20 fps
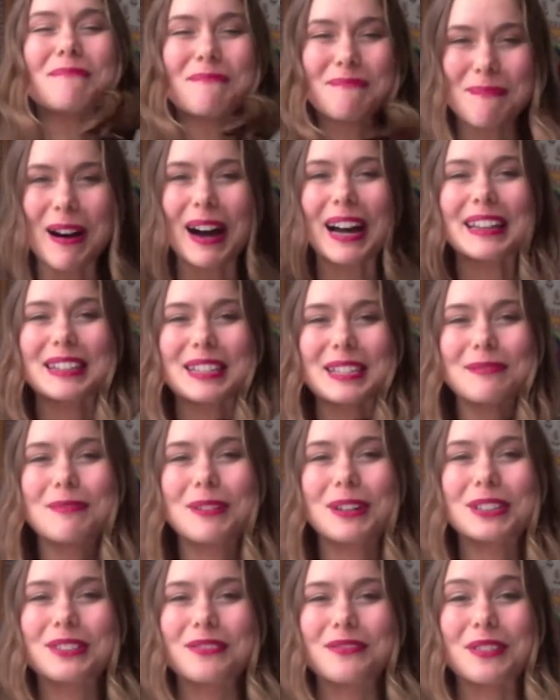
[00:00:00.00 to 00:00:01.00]
Buy this
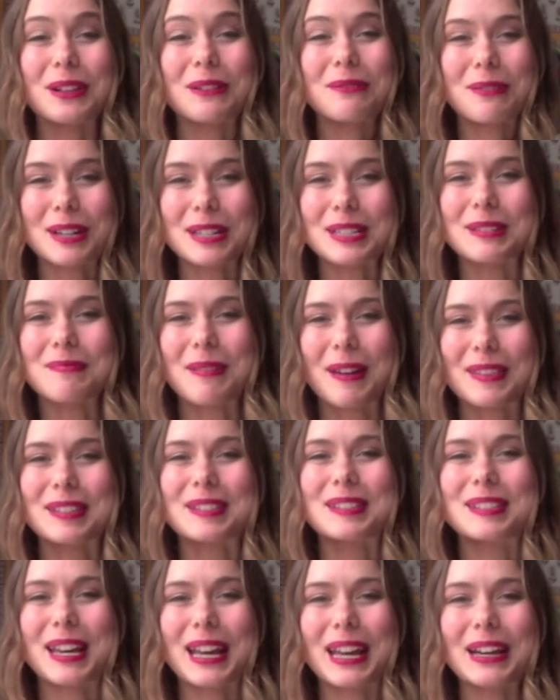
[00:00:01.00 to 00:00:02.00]
book to feel worse about
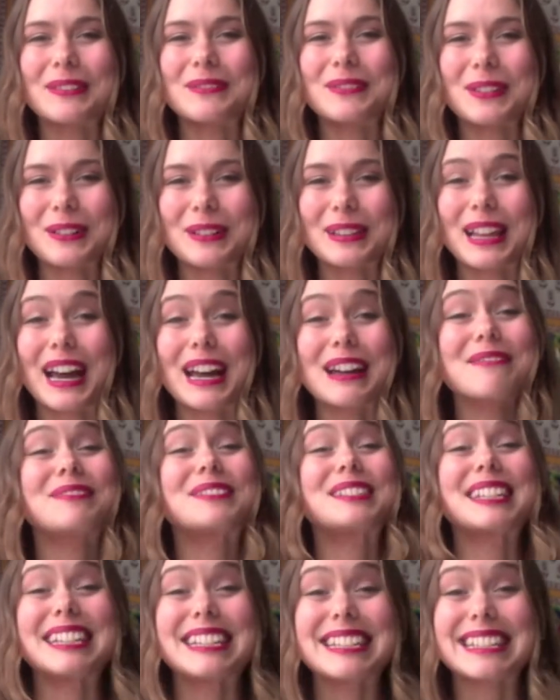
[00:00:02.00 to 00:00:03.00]
the state of your
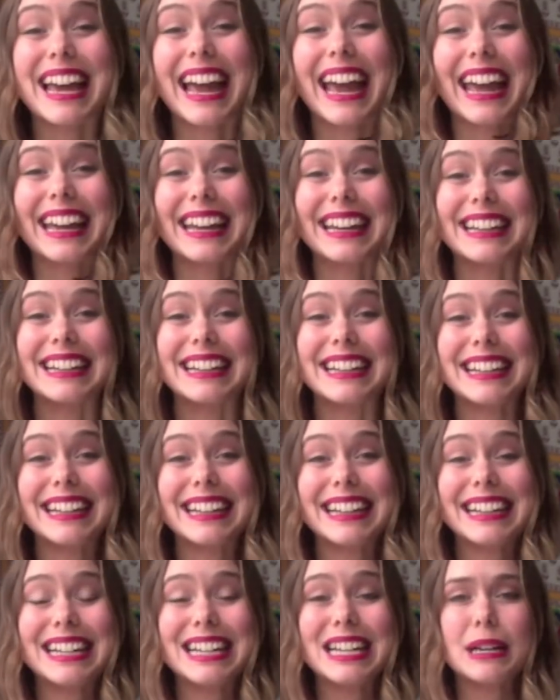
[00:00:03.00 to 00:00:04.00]
life today.
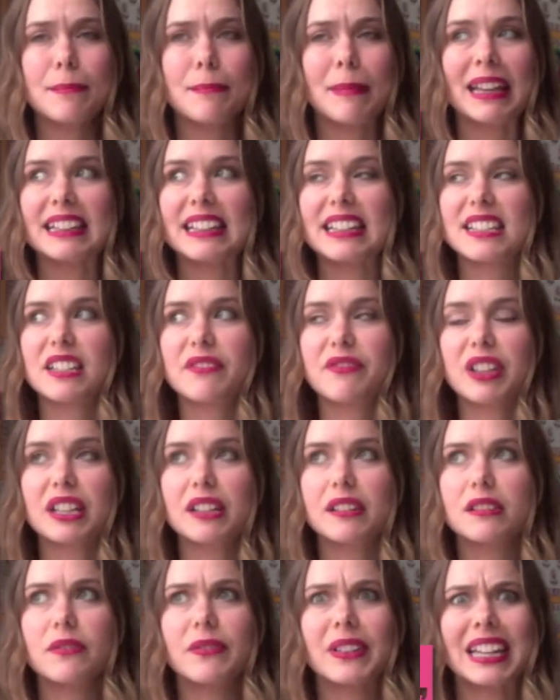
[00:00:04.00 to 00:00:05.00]
May lead to
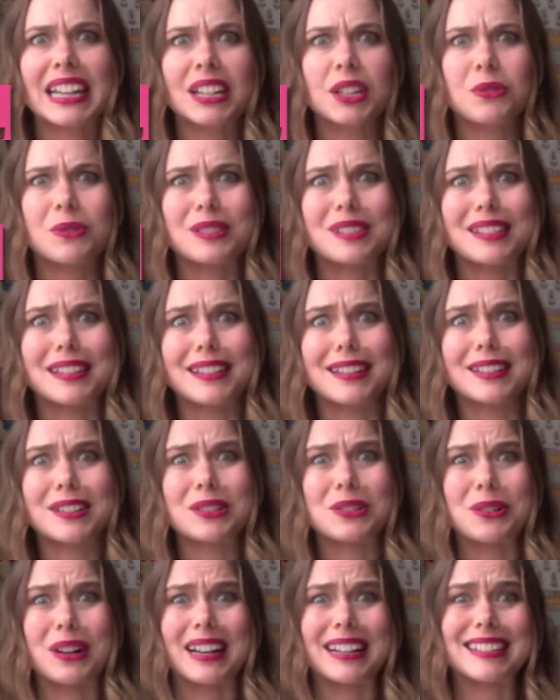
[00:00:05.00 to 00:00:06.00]
feelings of inadequacy,
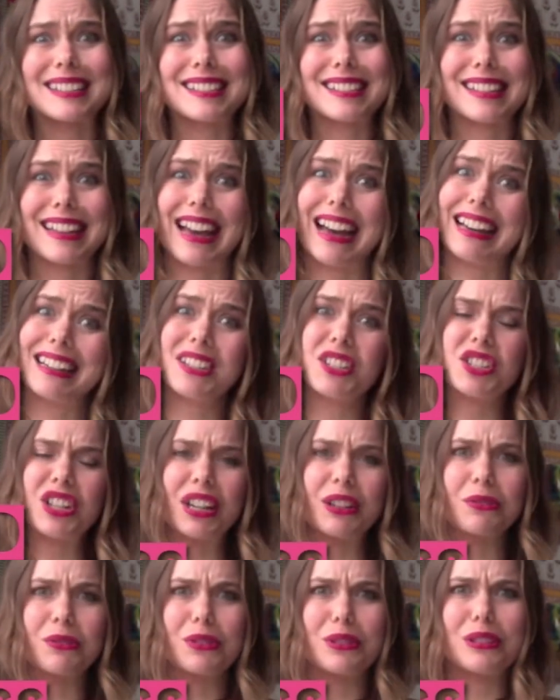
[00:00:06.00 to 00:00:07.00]
stress, and
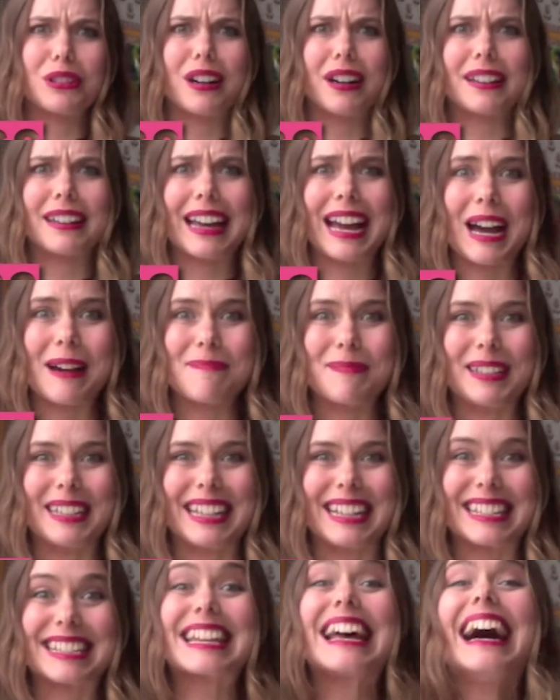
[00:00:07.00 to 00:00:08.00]
general
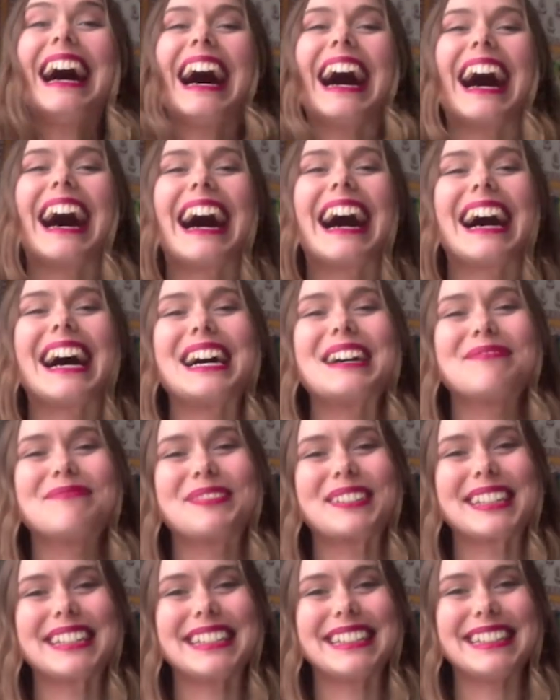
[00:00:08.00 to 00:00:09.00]
unhappiness.
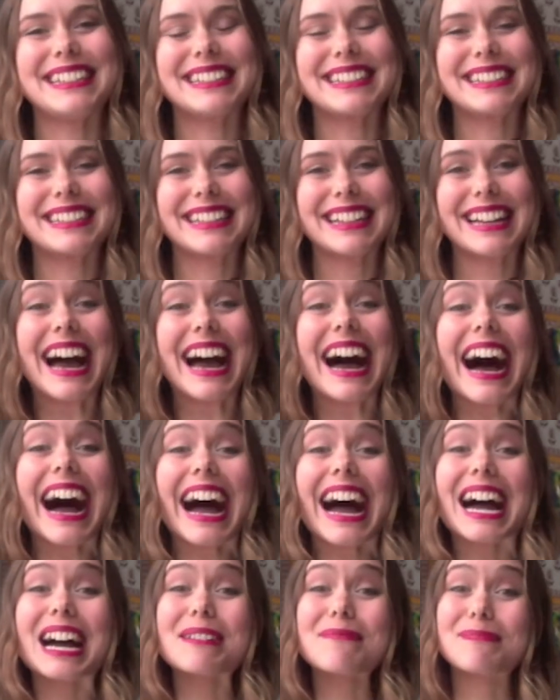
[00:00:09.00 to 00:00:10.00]
Happy.
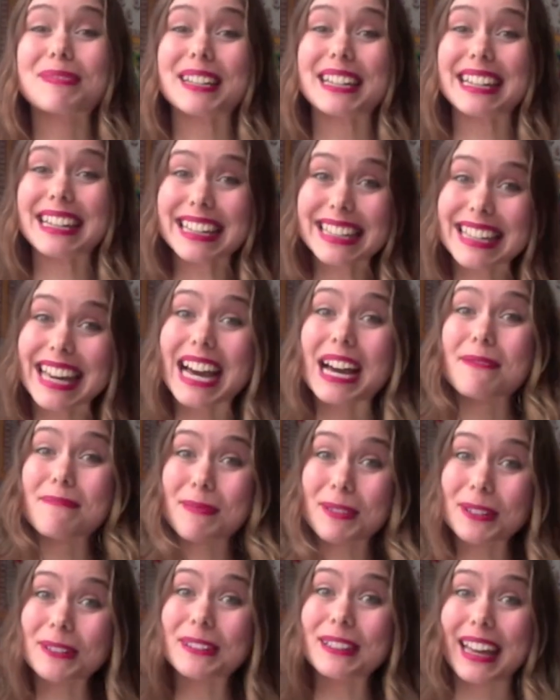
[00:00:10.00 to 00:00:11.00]
Happy
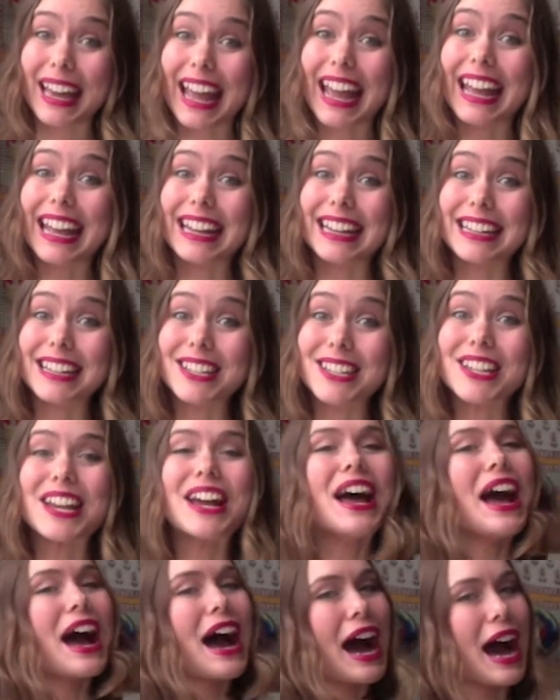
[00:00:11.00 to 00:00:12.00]
capital H.
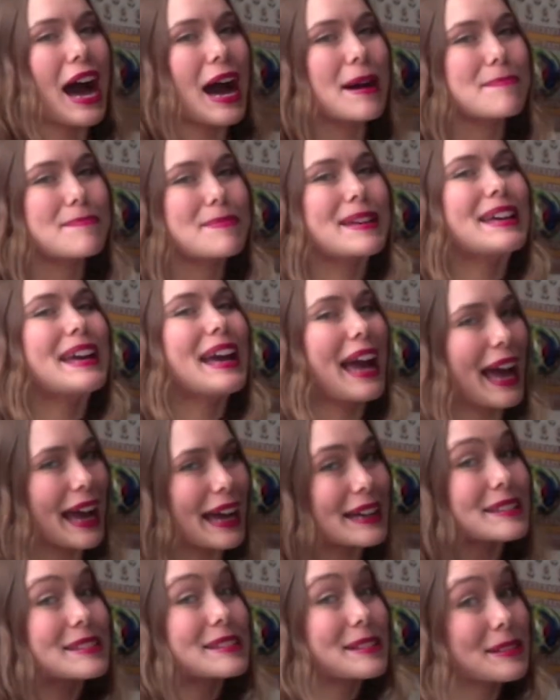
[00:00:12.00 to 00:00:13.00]
Happy
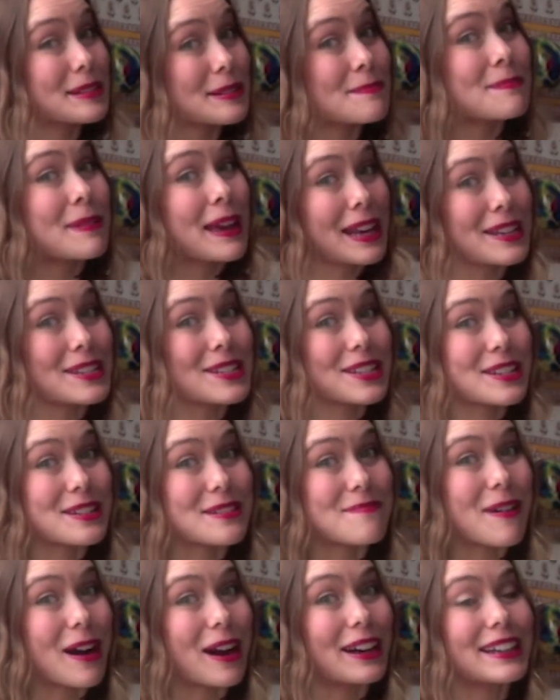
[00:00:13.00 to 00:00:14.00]

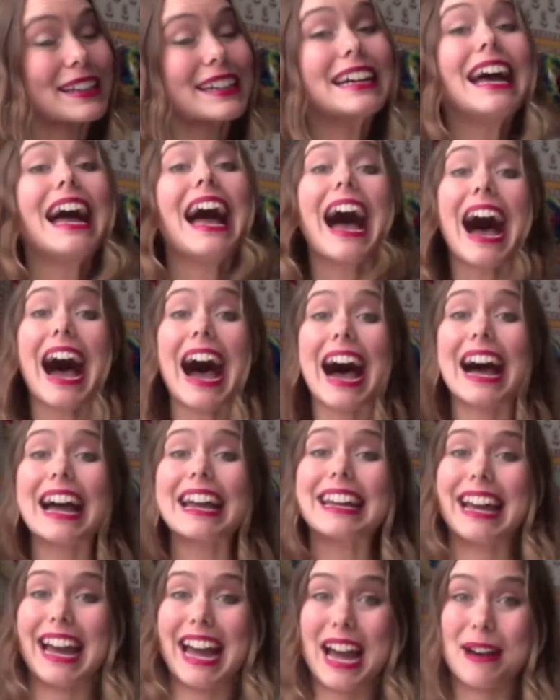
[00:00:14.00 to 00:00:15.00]
exclamation mark.
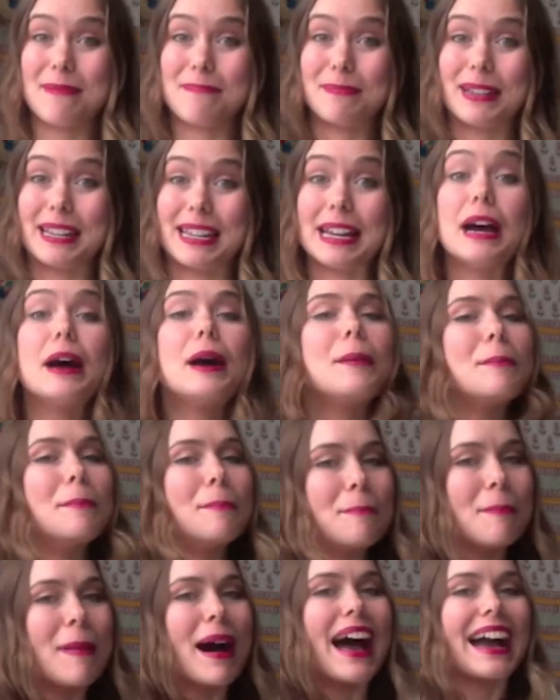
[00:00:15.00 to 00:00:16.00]
I happy.
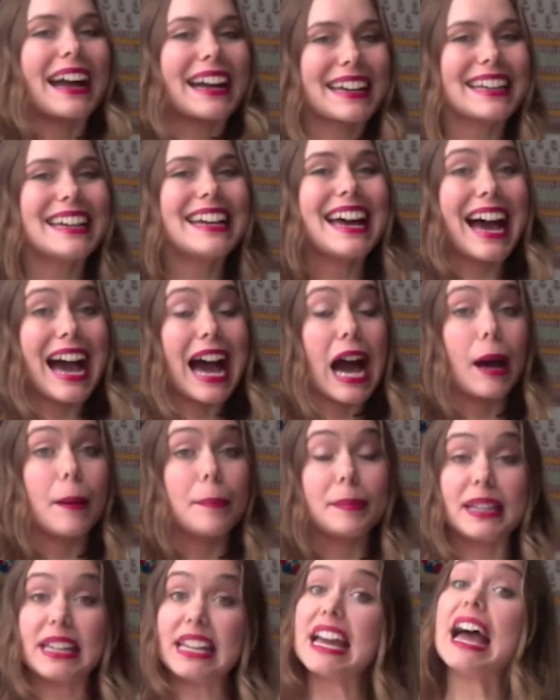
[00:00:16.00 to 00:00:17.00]
Mac
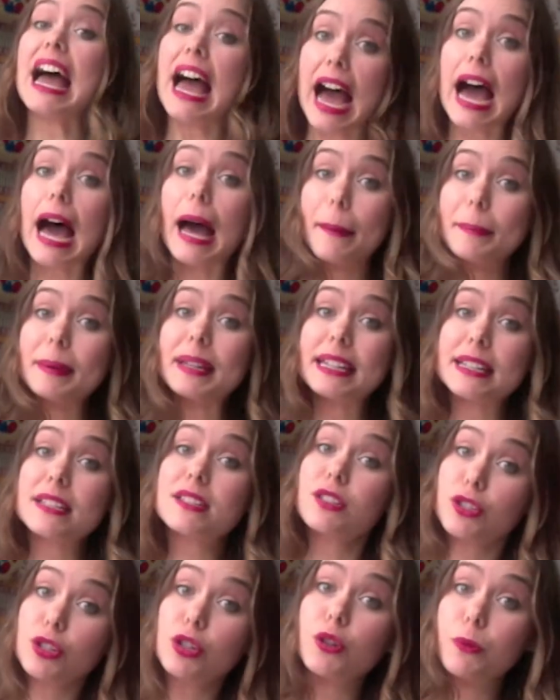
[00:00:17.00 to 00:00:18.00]
happy.
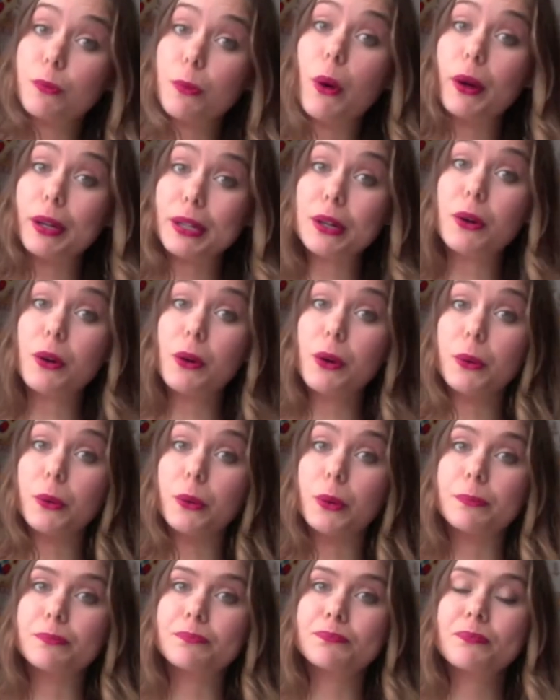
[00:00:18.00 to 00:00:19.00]
Happiness
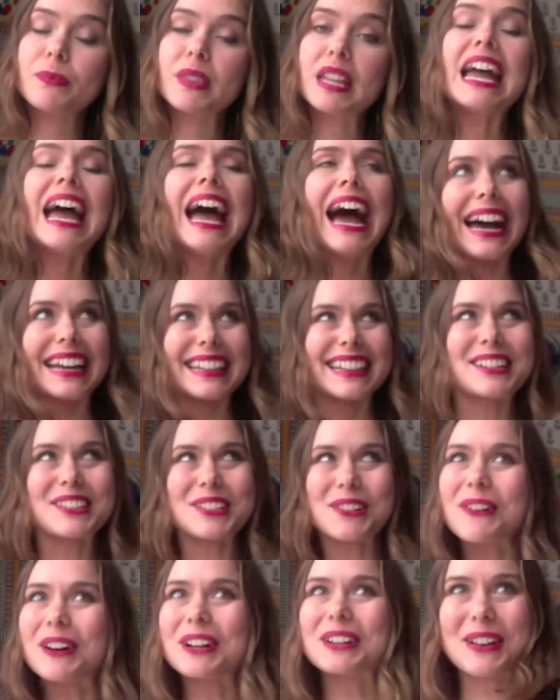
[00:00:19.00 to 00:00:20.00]
2.0. I'd like
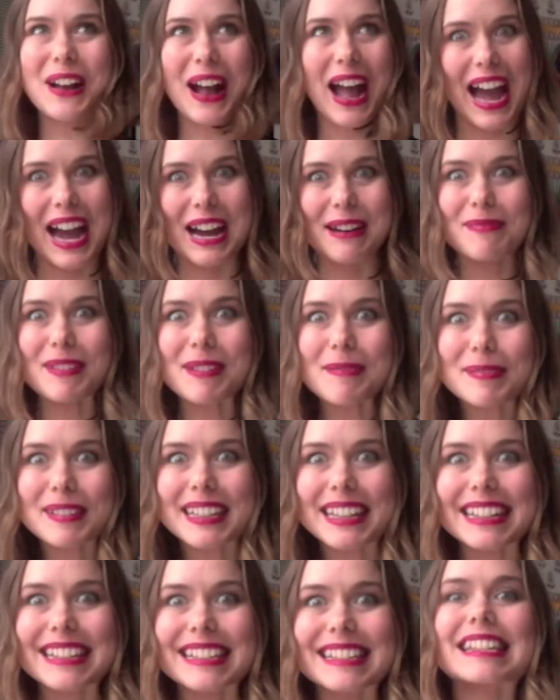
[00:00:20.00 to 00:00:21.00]
to order a happy
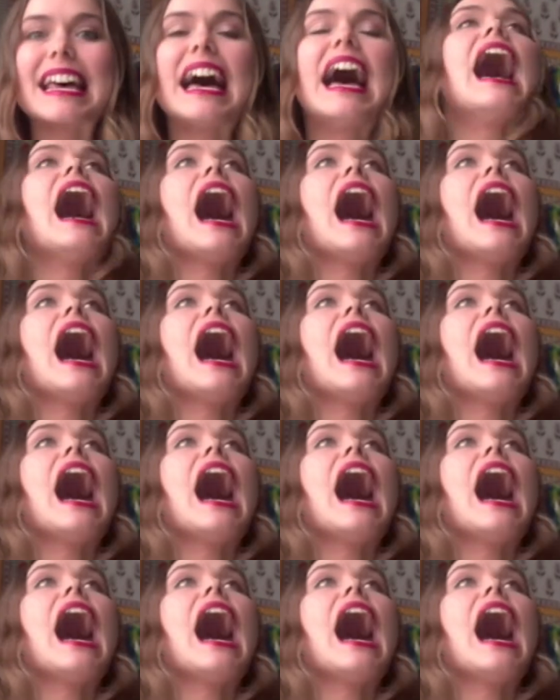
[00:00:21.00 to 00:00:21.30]
place.